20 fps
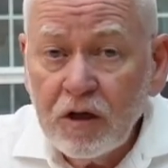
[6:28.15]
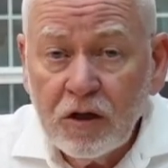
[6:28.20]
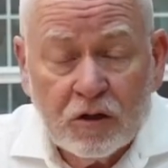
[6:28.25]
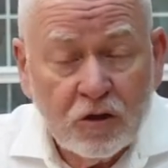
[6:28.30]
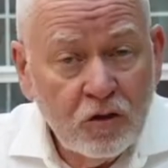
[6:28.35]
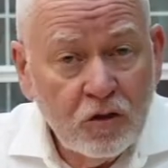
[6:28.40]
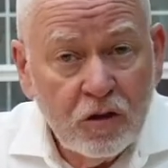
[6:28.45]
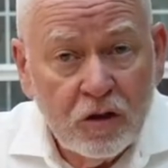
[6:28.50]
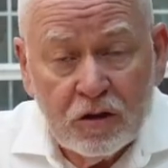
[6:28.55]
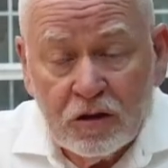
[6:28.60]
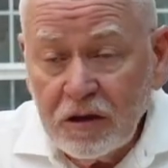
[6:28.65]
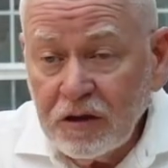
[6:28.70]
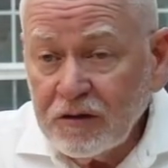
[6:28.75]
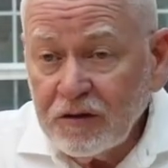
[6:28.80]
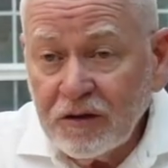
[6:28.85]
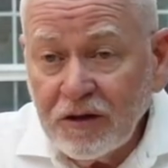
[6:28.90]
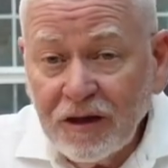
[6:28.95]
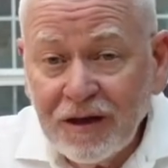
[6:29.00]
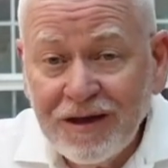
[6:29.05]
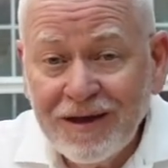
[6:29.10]

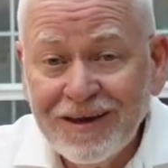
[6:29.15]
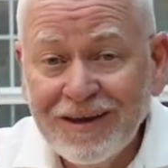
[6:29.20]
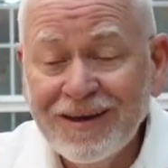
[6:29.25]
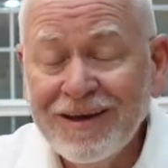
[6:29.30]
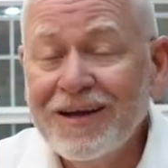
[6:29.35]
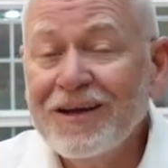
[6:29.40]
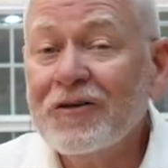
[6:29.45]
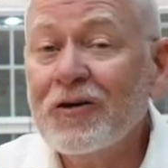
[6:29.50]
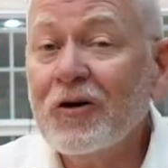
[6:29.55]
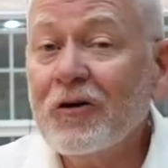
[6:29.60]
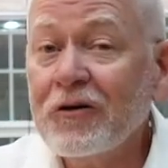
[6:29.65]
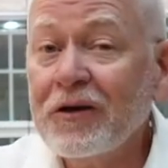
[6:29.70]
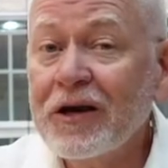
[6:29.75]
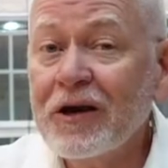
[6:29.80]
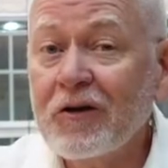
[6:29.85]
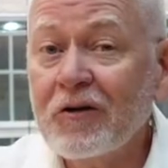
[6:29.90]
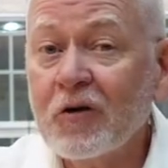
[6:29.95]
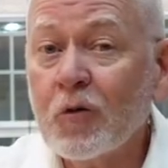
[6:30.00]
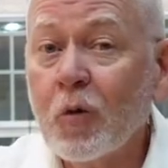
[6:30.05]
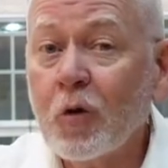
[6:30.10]
They're
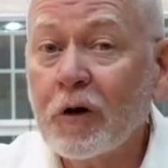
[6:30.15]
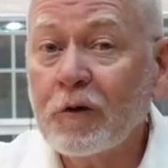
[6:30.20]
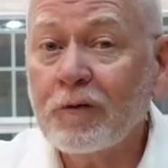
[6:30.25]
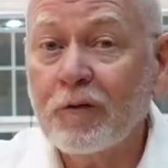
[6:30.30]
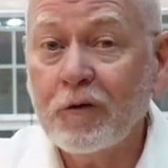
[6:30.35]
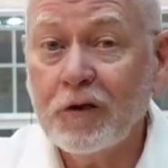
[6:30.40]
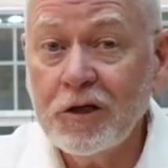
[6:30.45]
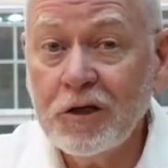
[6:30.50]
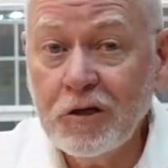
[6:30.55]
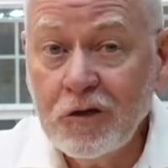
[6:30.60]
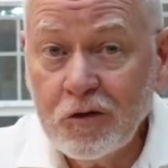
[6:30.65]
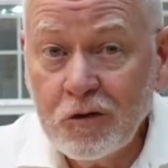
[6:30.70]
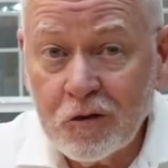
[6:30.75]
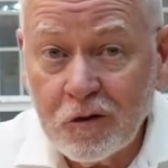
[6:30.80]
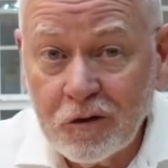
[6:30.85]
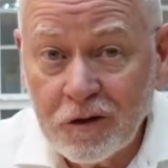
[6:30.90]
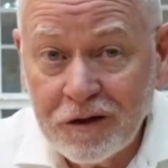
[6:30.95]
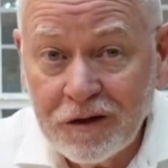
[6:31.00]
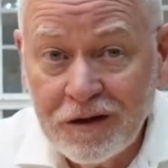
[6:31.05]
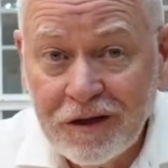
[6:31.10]
there to work for you.